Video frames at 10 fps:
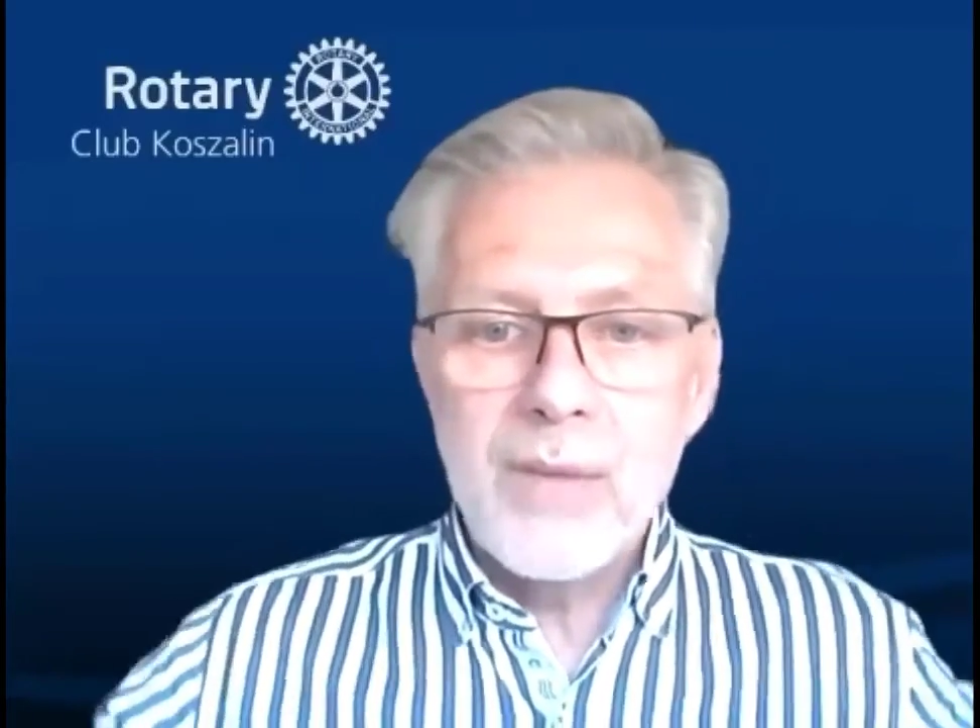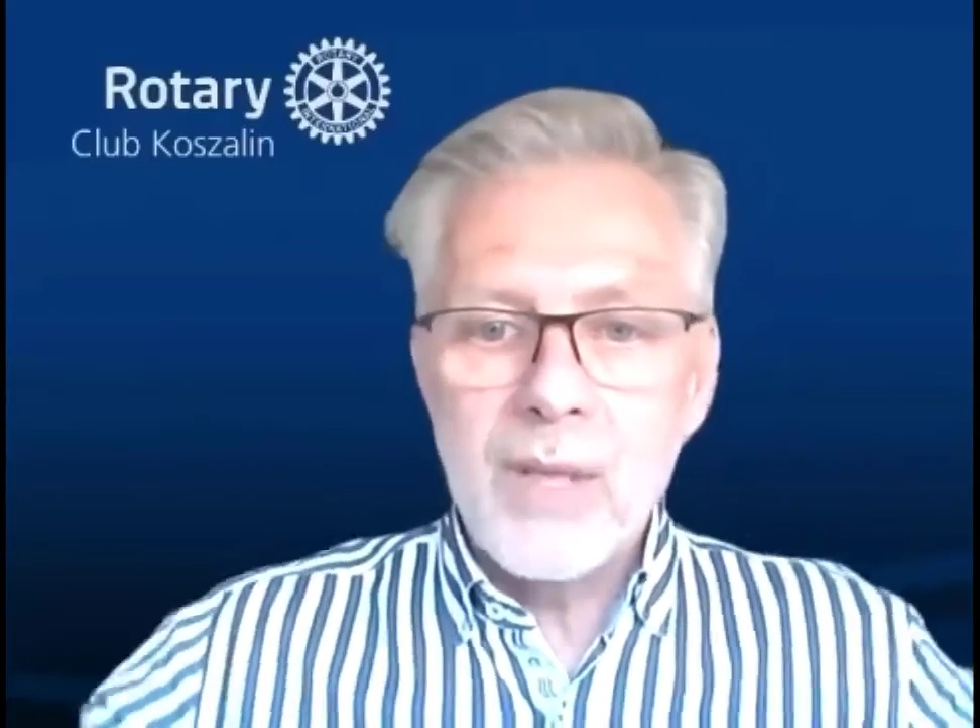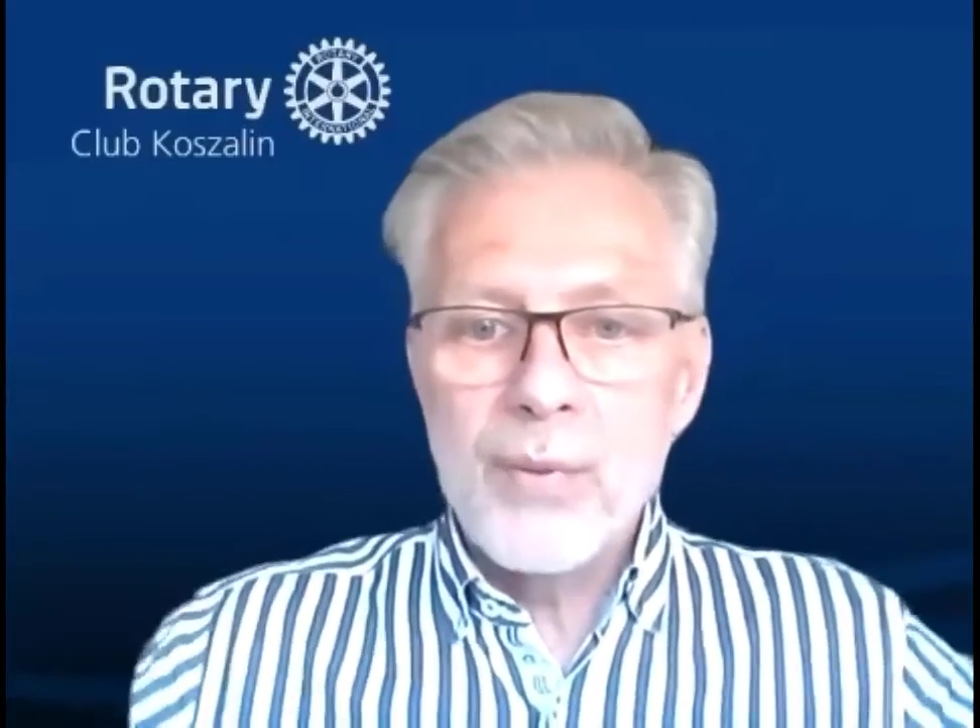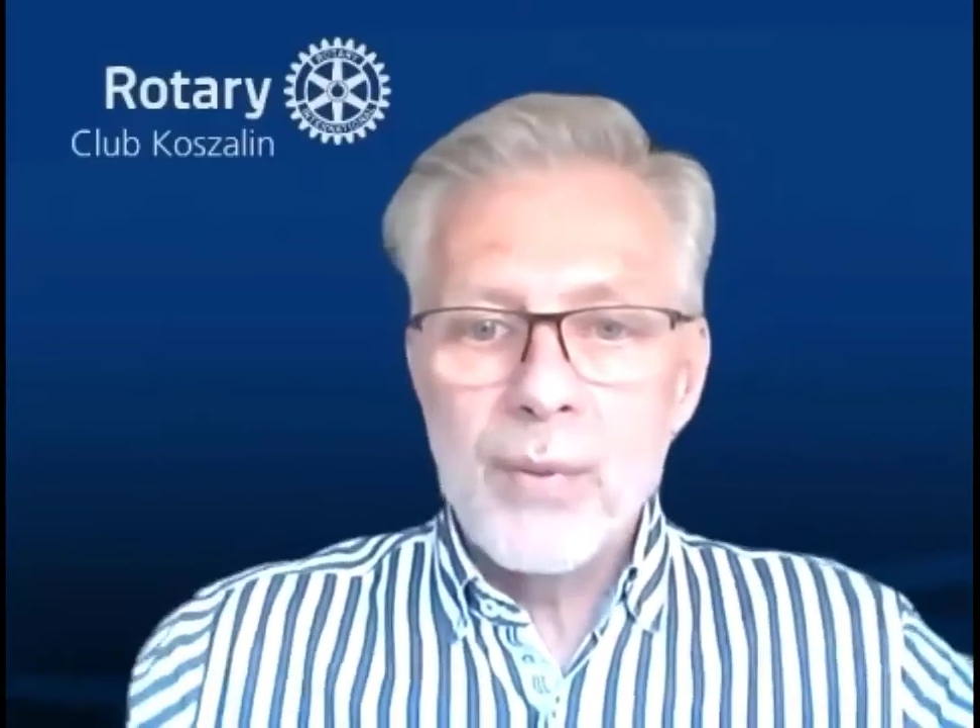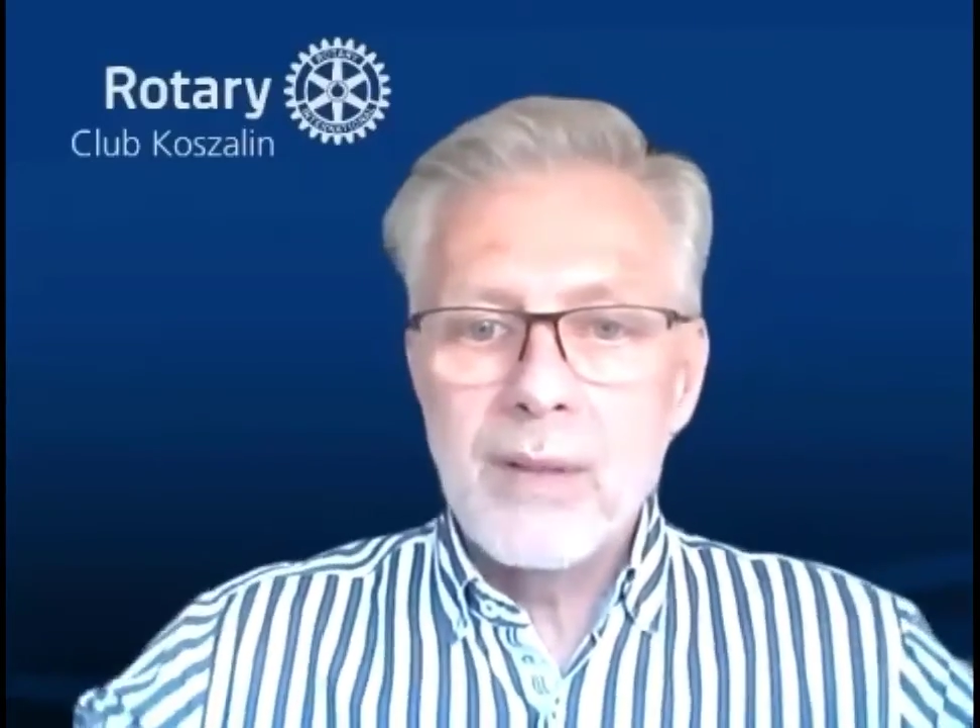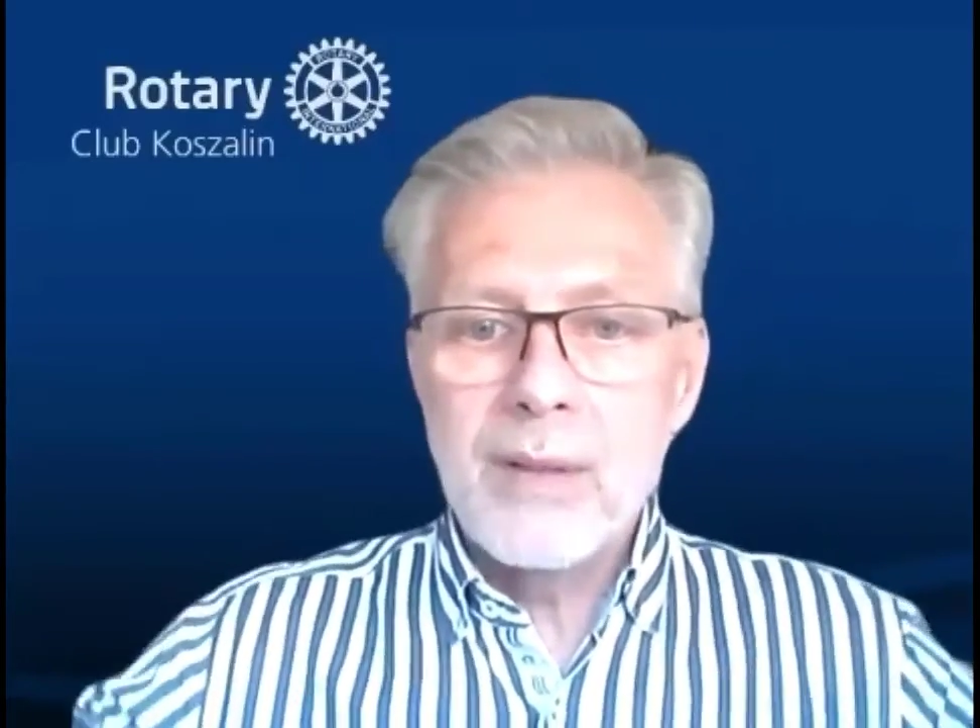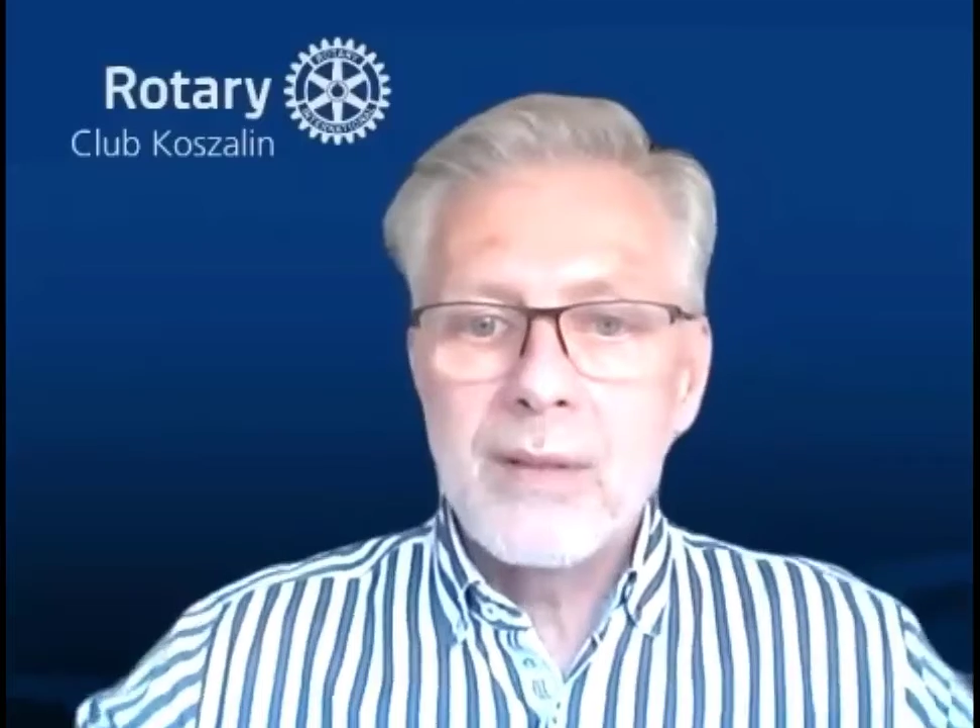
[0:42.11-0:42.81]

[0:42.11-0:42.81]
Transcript: different